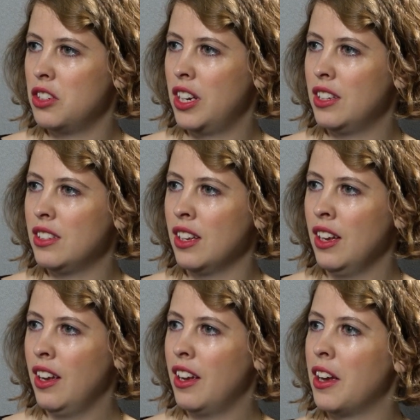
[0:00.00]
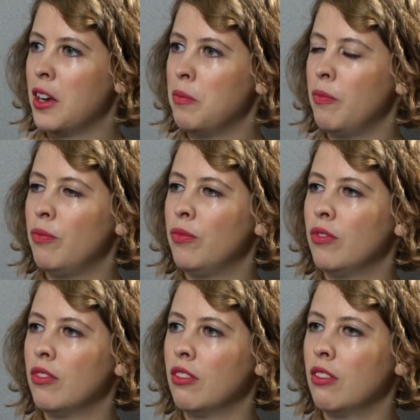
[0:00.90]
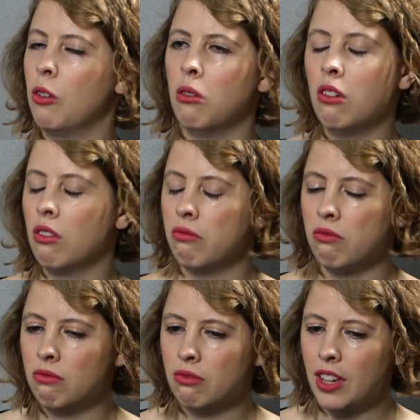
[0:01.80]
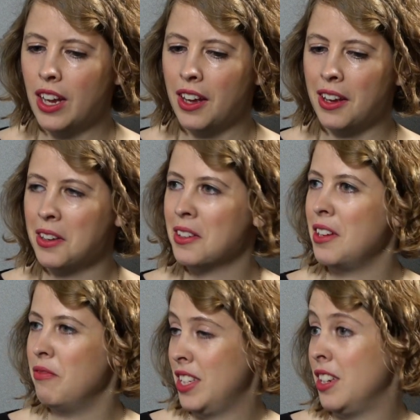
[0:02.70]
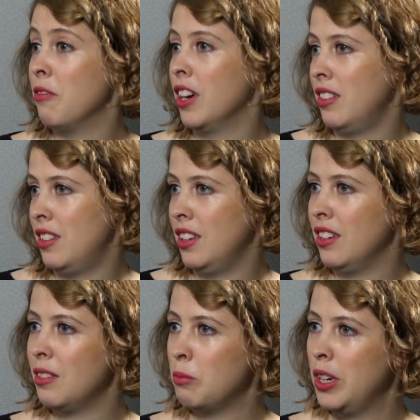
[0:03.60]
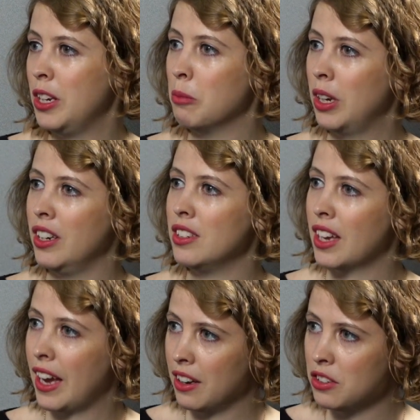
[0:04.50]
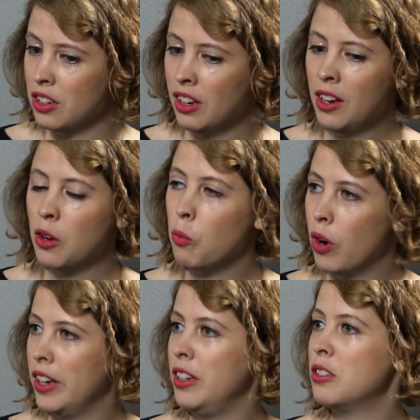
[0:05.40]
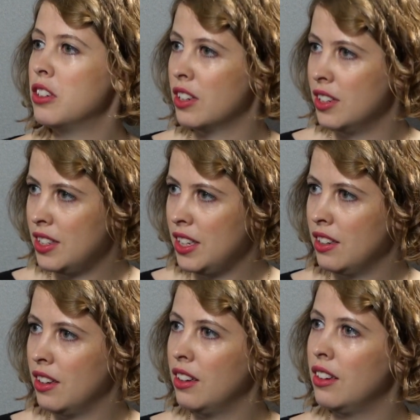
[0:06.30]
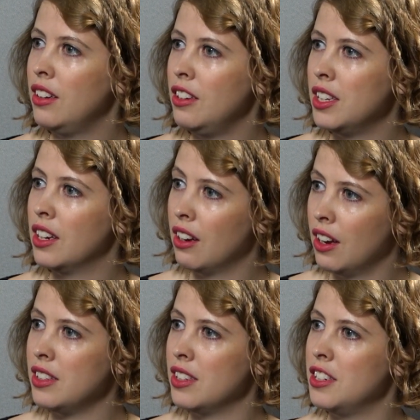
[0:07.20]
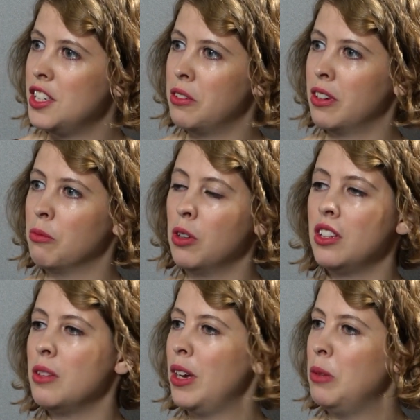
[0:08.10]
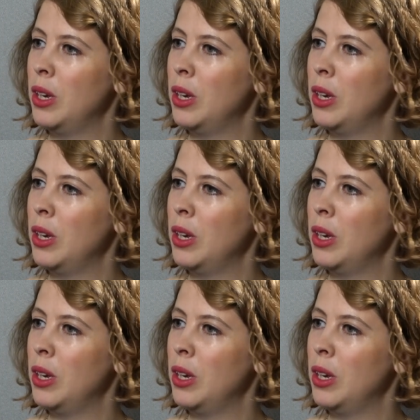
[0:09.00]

shares, or investing rather than putting your money into cash, why you should consider using an ISA to do it. What are the main